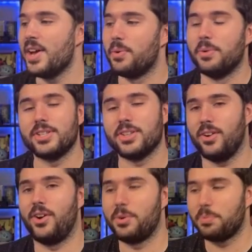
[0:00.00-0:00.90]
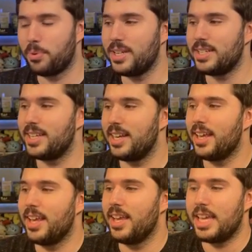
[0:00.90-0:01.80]
was all printed
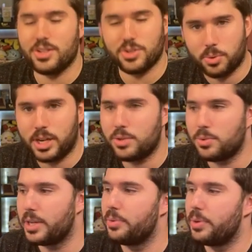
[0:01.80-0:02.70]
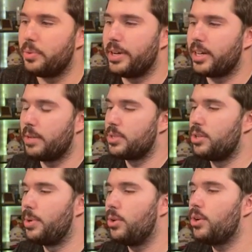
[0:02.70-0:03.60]
in 2021 when it comes
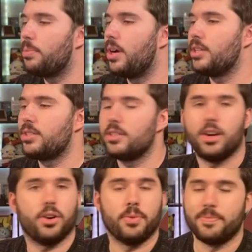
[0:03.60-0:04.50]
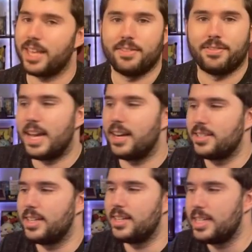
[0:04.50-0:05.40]
to Pokemon. So if that
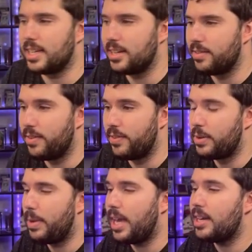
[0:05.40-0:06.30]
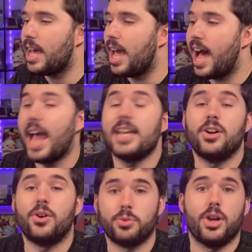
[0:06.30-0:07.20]
isn't indicative of demand, I
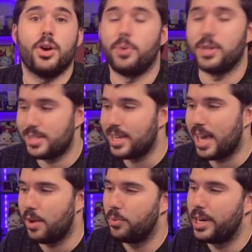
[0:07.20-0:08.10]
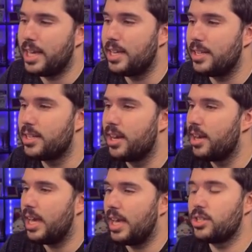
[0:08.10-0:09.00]
don't know once again what is.
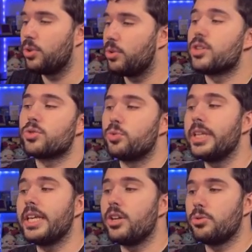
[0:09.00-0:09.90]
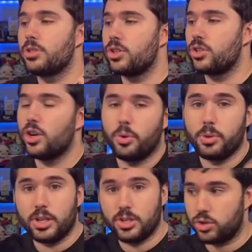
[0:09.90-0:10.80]
And so this really goes to show
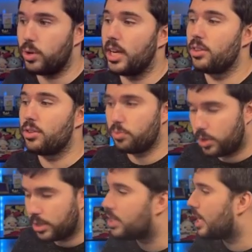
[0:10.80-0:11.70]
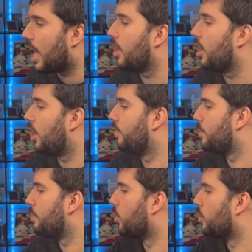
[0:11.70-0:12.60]
the strength once again of
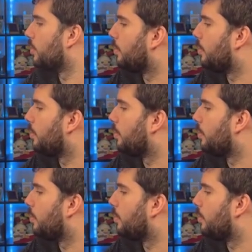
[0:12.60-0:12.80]
the Pokemon